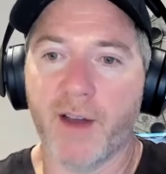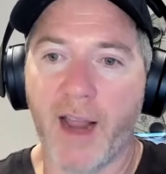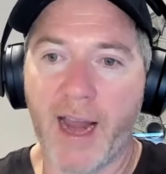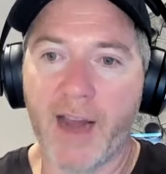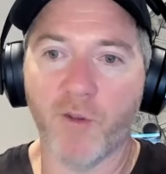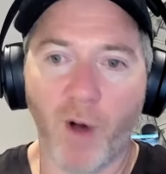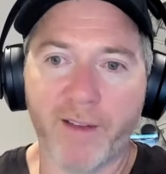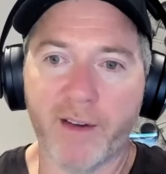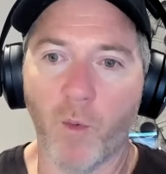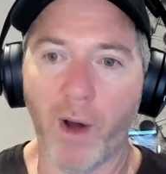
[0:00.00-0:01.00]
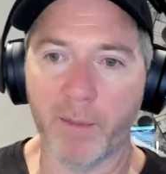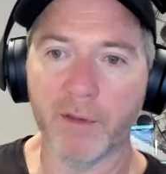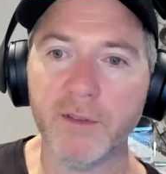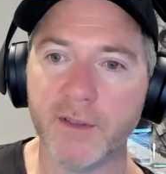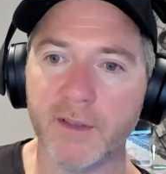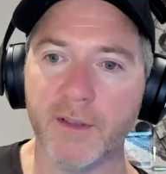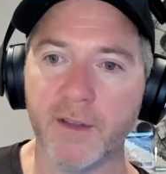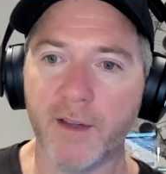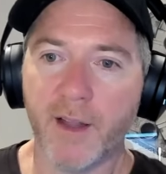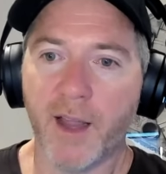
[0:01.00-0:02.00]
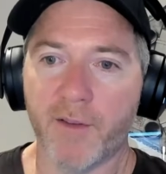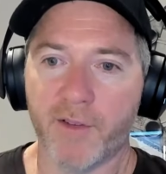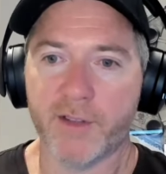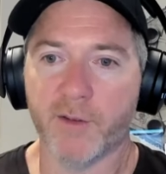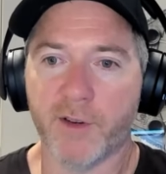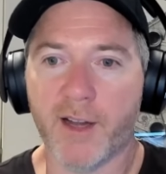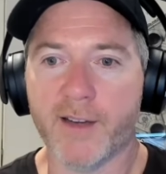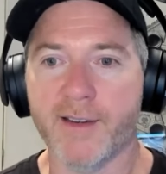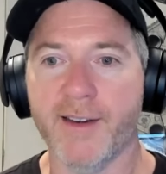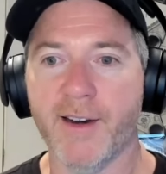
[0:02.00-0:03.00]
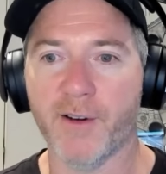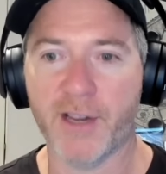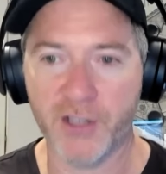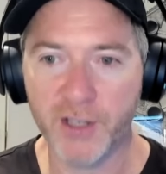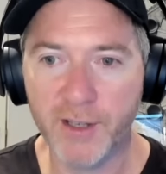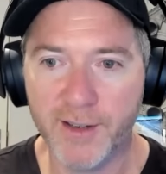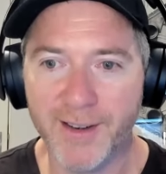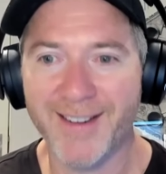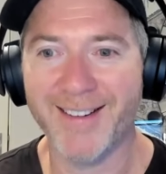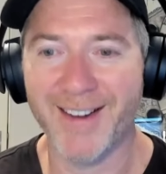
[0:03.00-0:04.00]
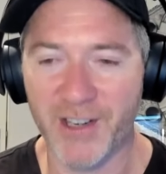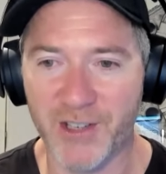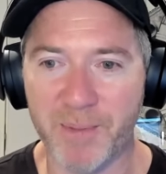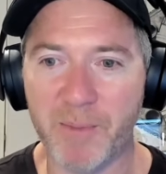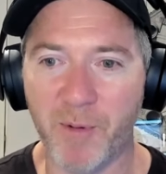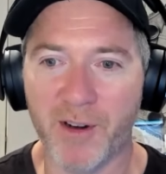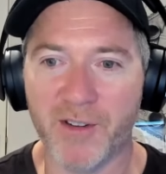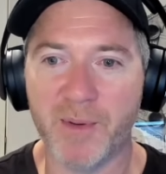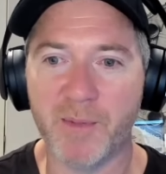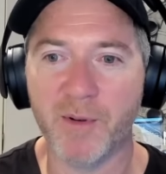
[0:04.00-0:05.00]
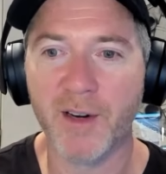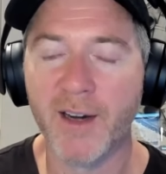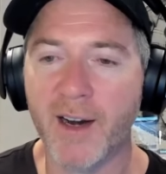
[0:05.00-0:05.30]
handwriting labels every single night in our kitchen and shipping products to people.